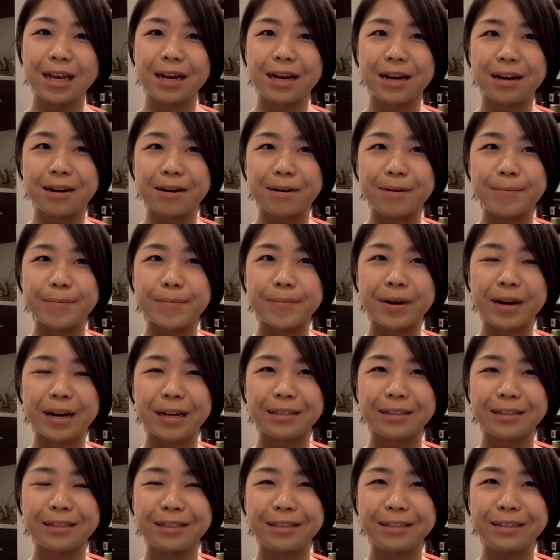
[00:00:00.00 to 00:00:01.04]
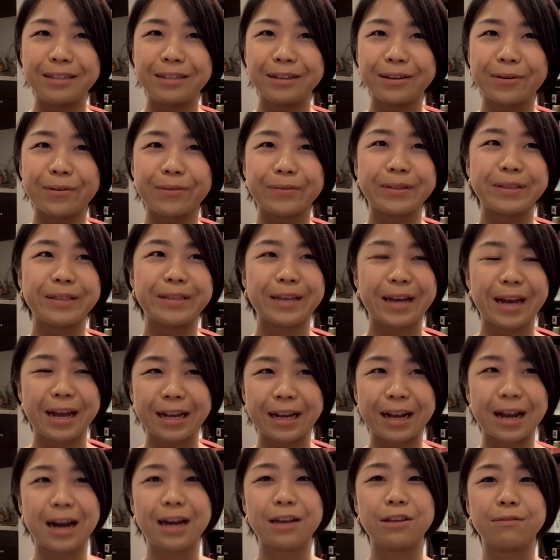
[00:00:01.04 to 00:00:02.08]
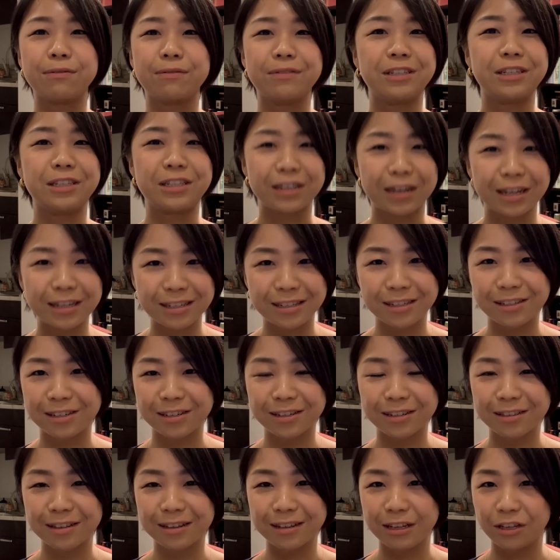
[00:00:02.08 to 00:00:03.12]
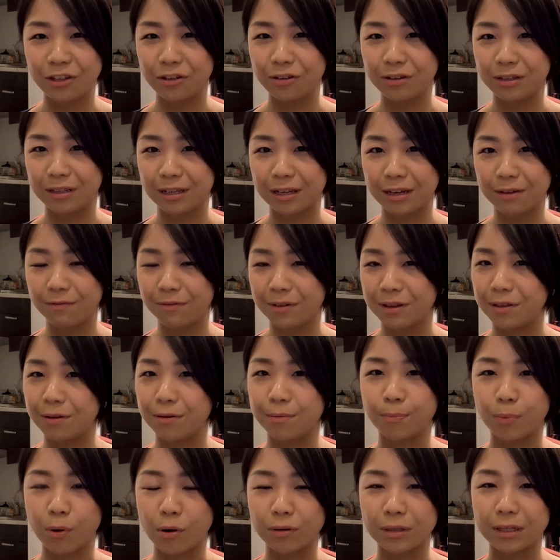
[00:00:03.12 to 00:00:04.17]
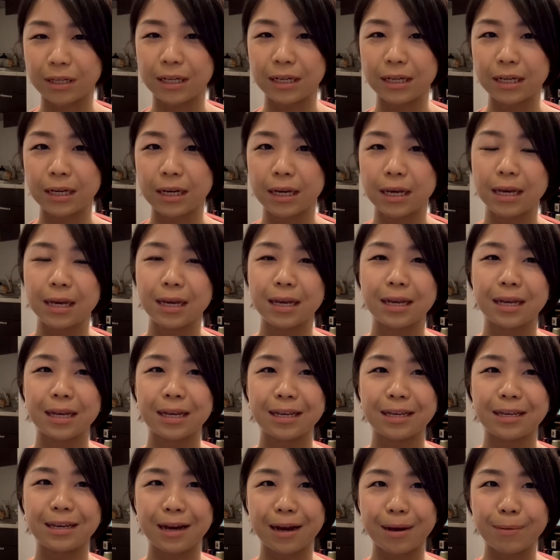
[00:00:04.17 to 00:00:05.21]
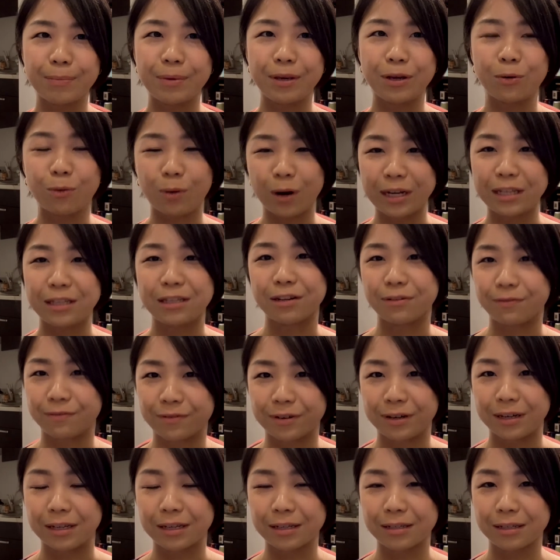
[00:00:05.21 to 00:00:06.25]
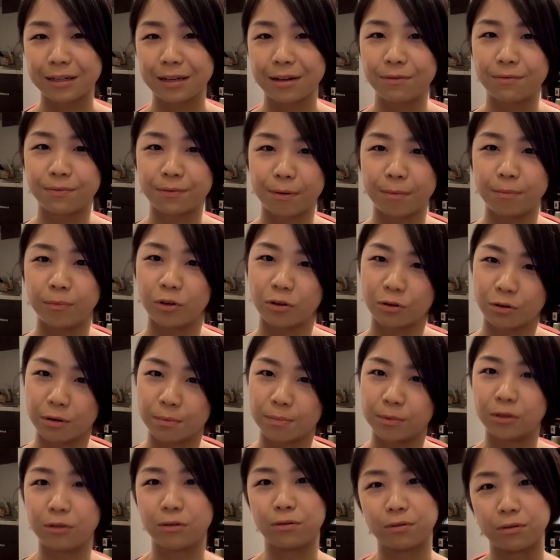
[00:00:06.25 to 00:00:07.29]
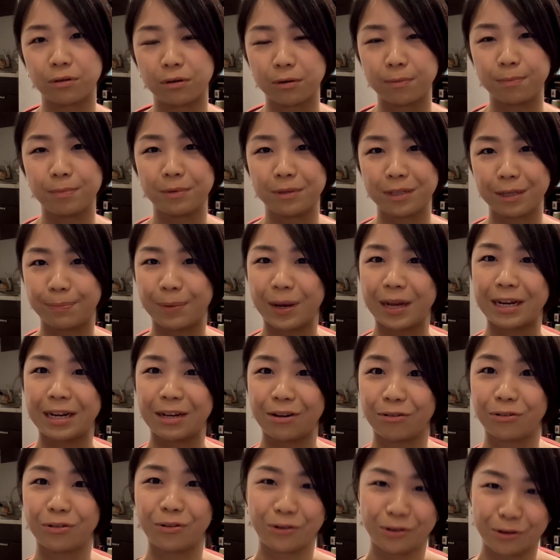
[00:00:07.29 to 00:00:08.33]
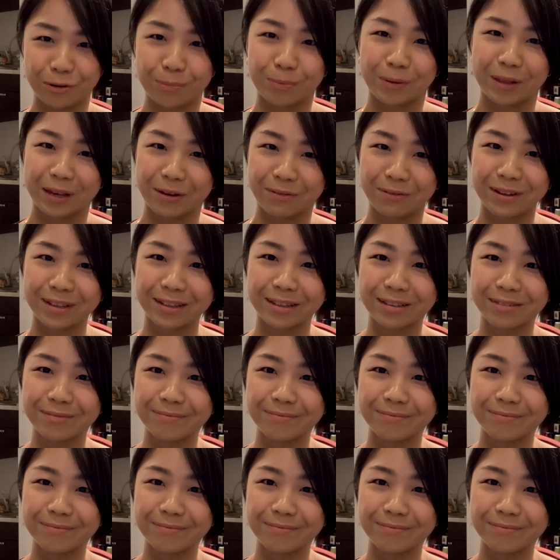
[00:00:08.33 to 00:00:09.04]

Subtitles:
And that kind of gesture that you give with your body can be quite different from group to group depending on who you're playing with.